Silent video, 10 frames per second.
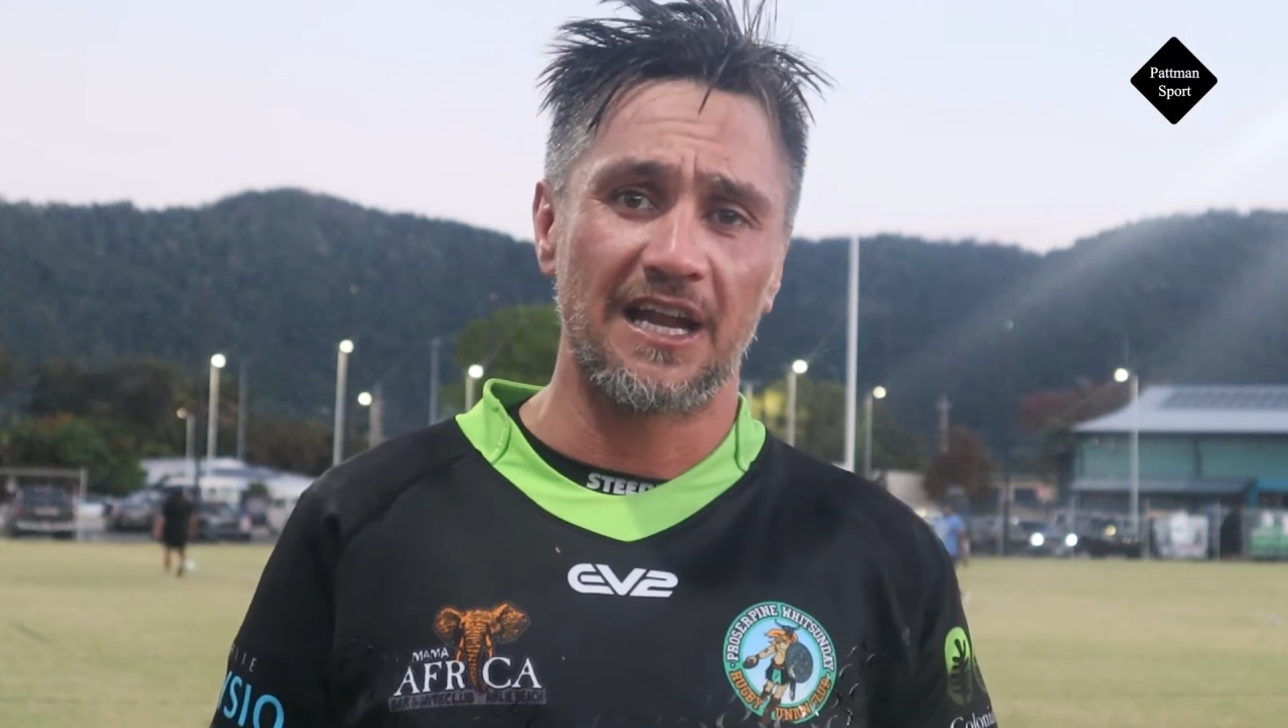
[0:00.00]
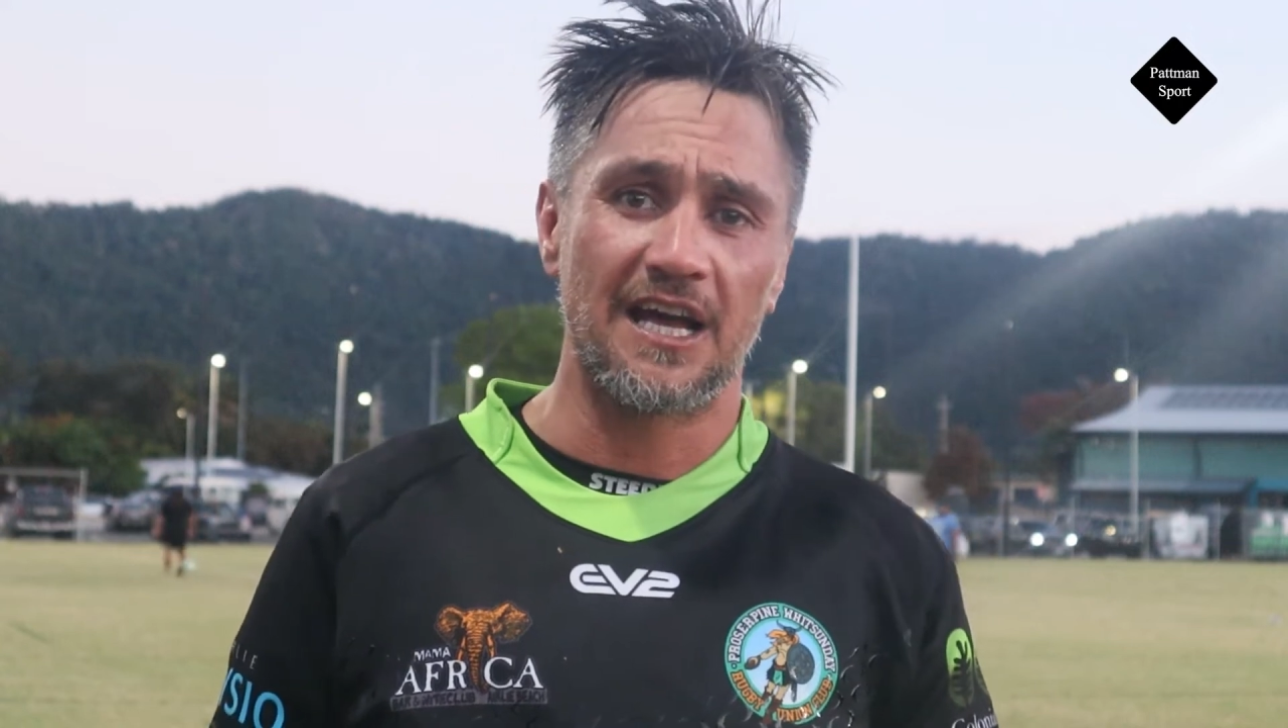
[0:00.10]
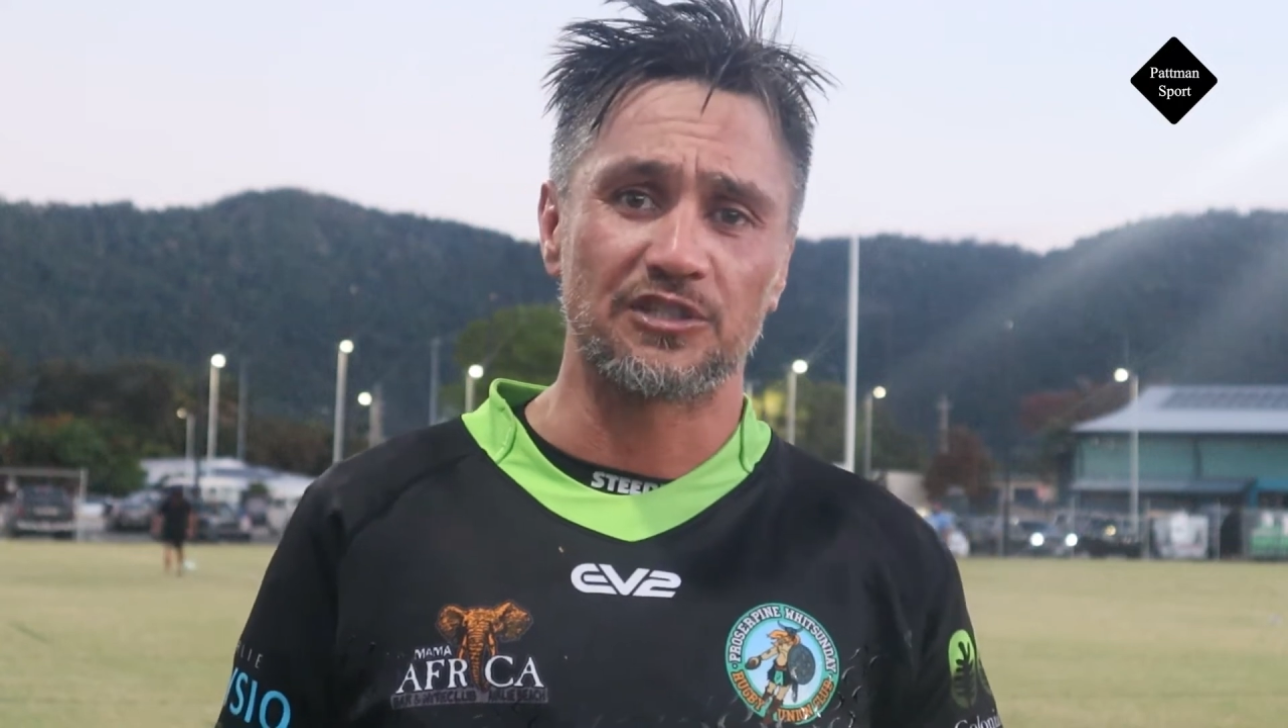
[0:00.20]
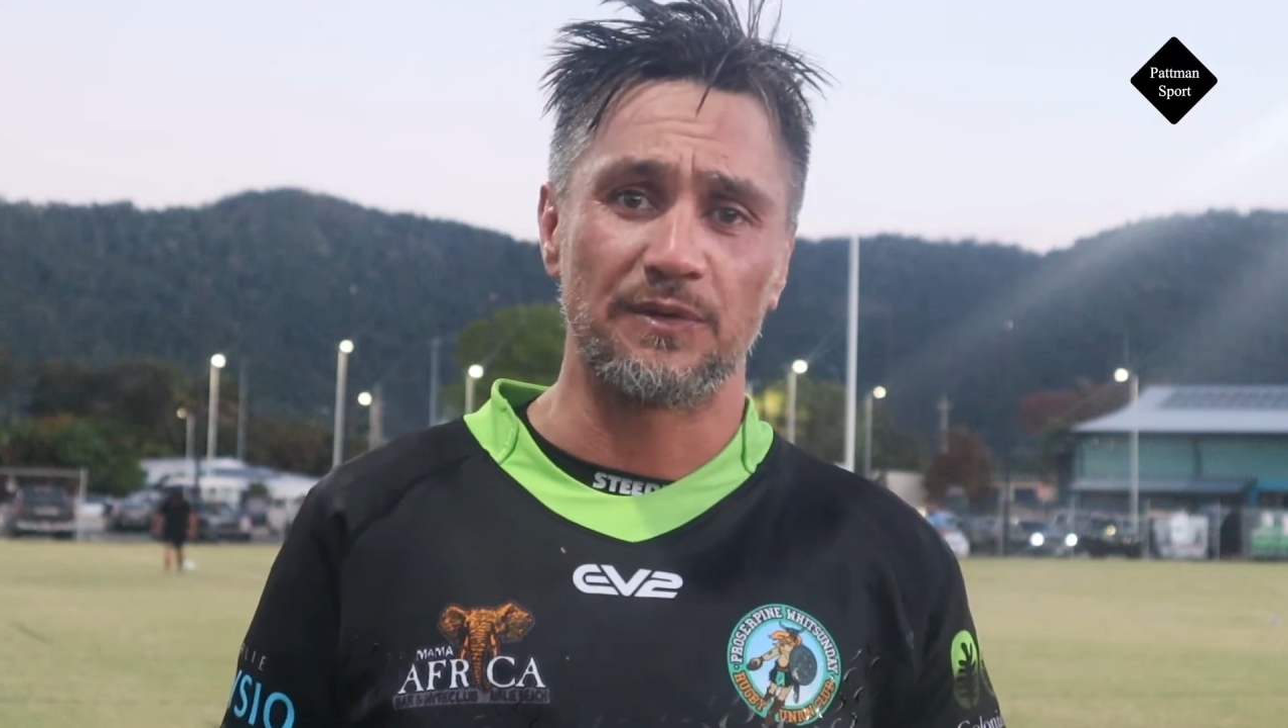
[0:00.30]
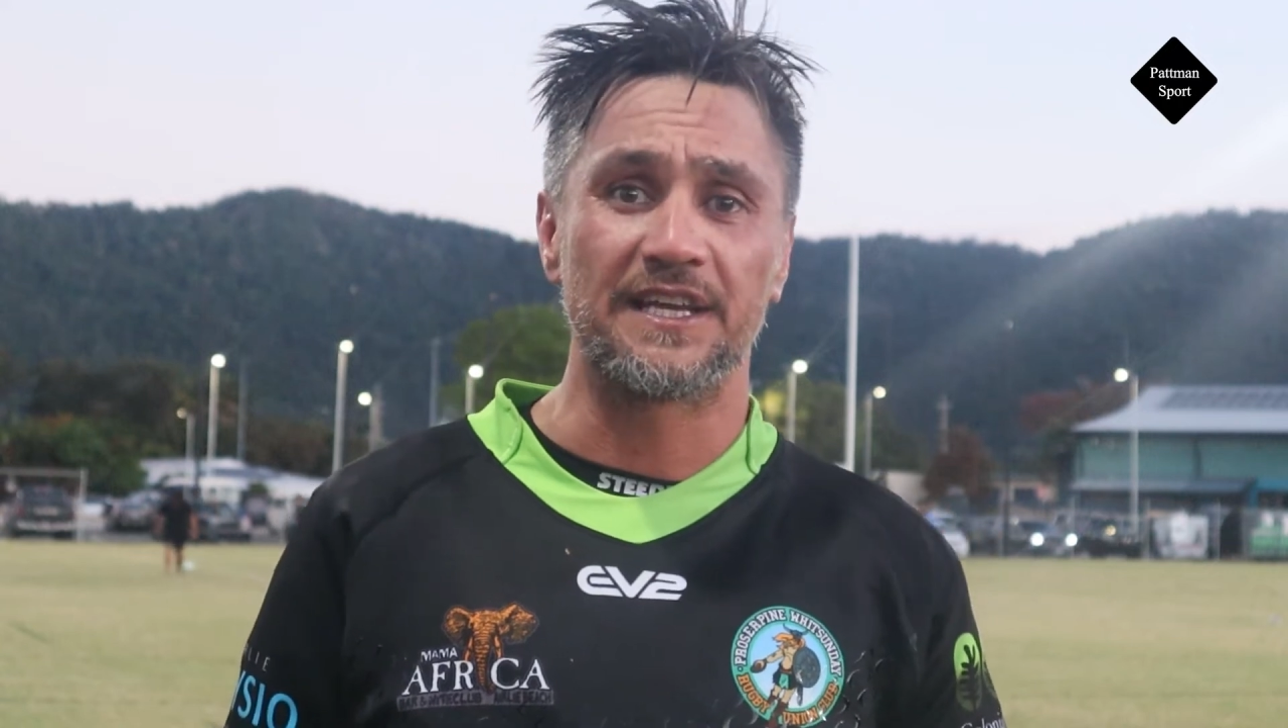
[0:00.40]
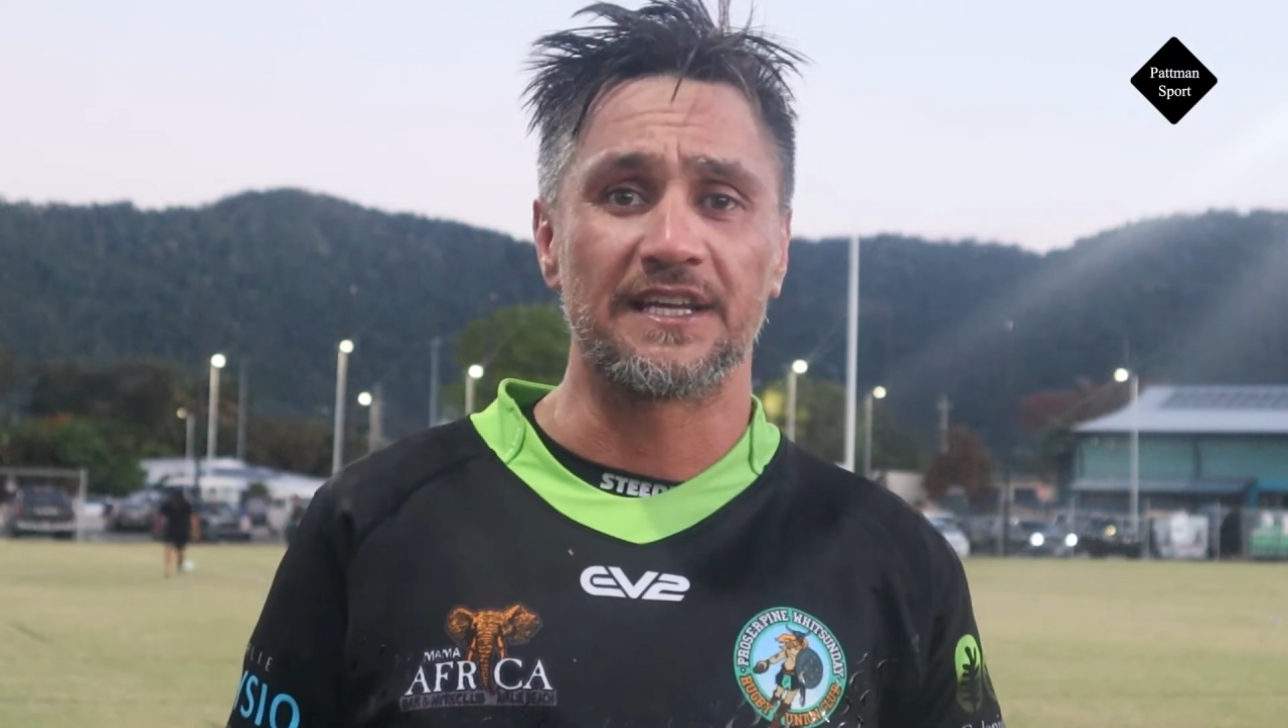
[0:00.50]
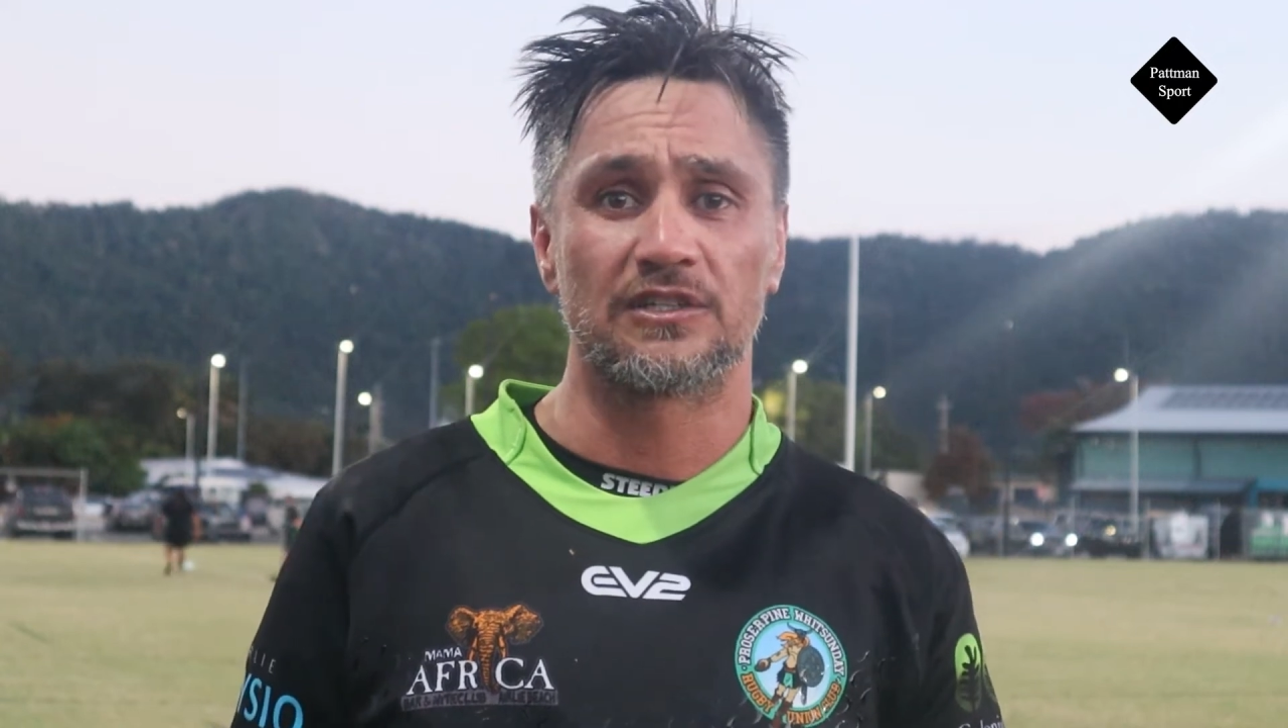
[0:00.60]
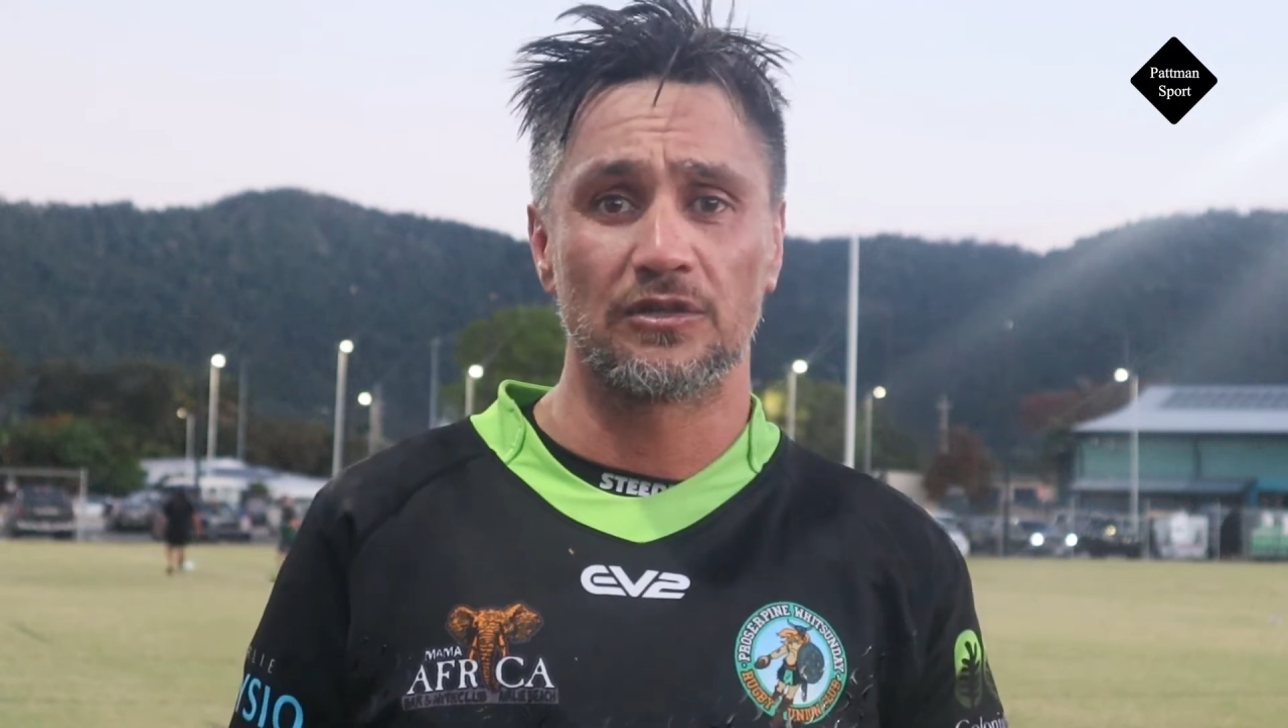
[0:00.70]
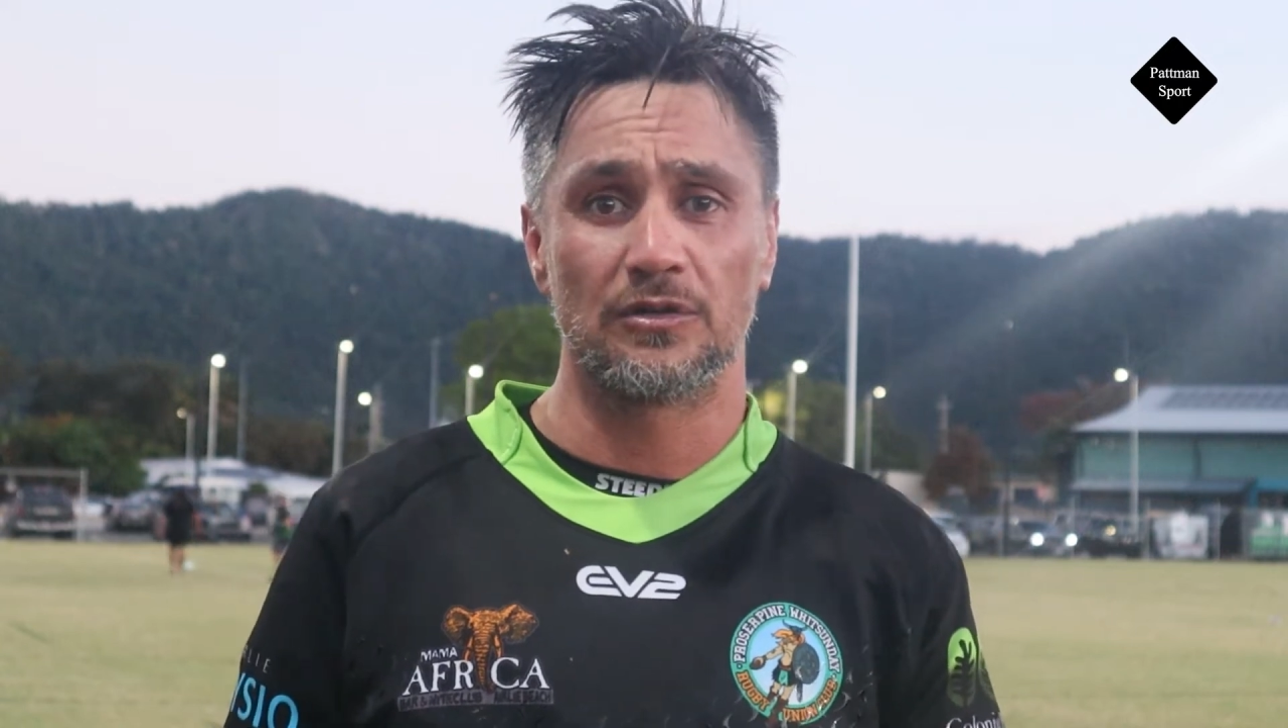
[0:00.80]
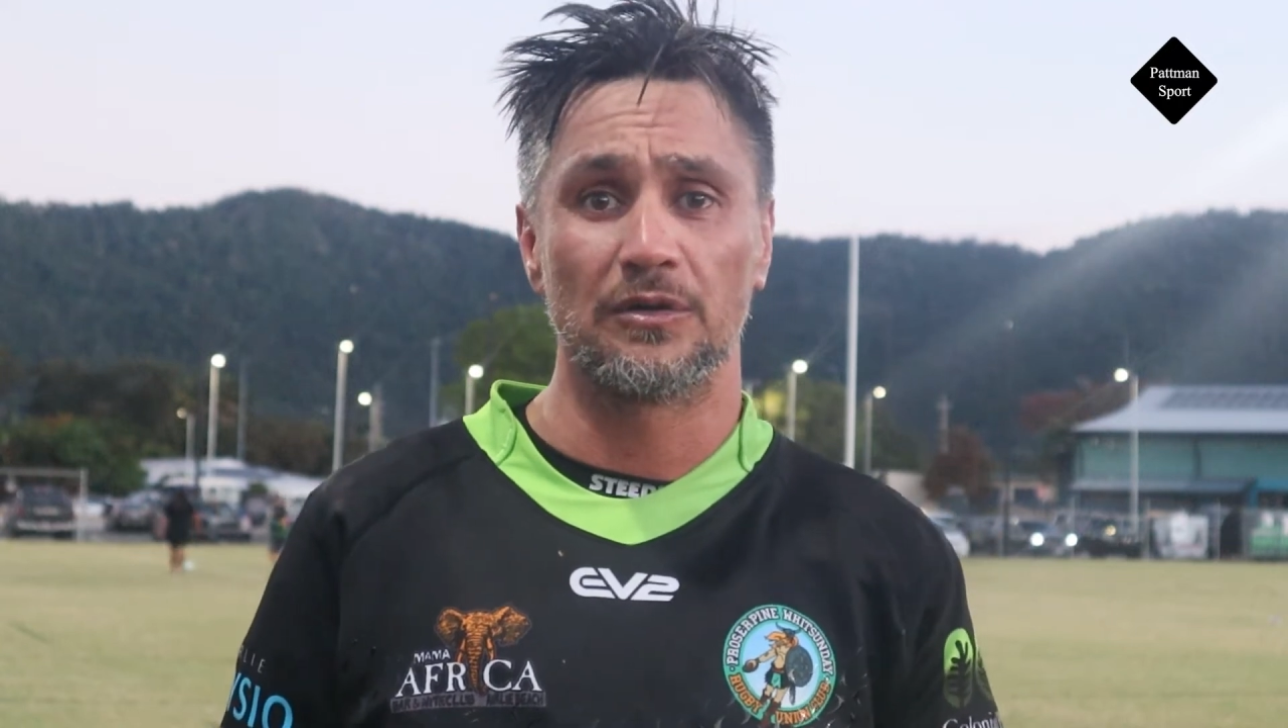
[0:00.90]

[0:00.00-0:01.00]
last week into